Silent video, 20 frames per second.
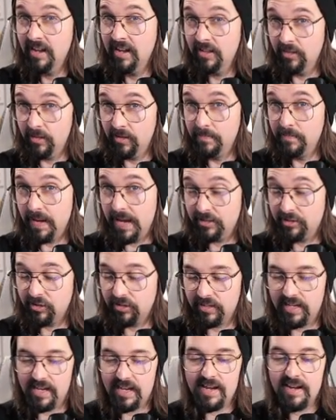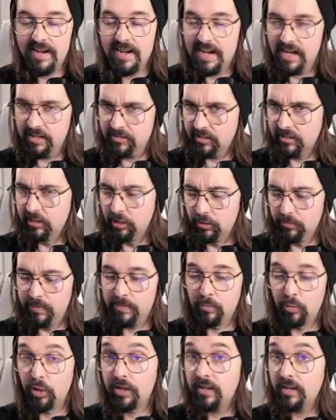the major key, it's a little bit
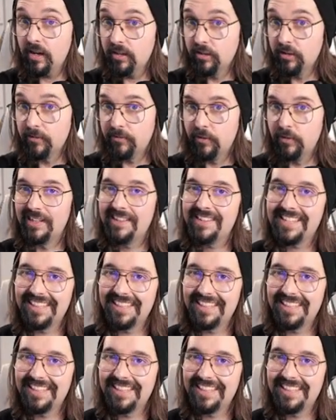more colorful. It's